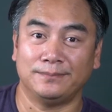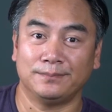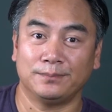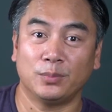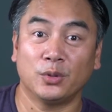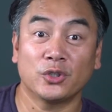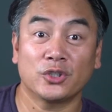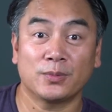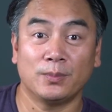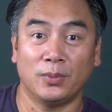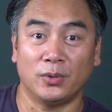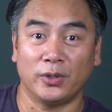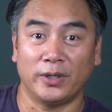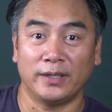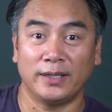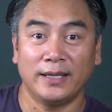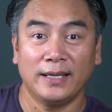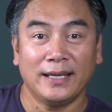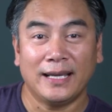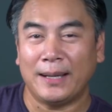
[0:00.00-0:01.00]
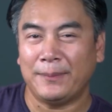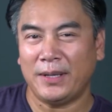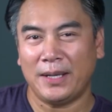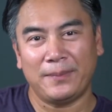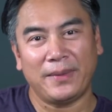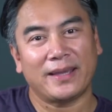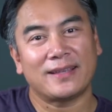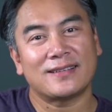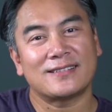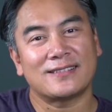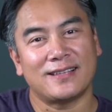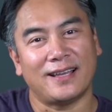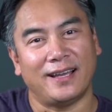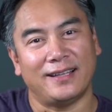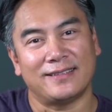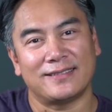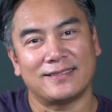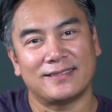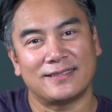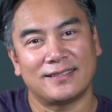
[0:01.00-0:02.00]
push board. I mean, it makes
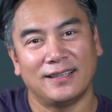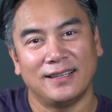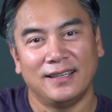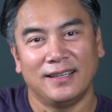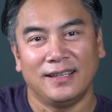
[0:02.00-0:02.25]
sense.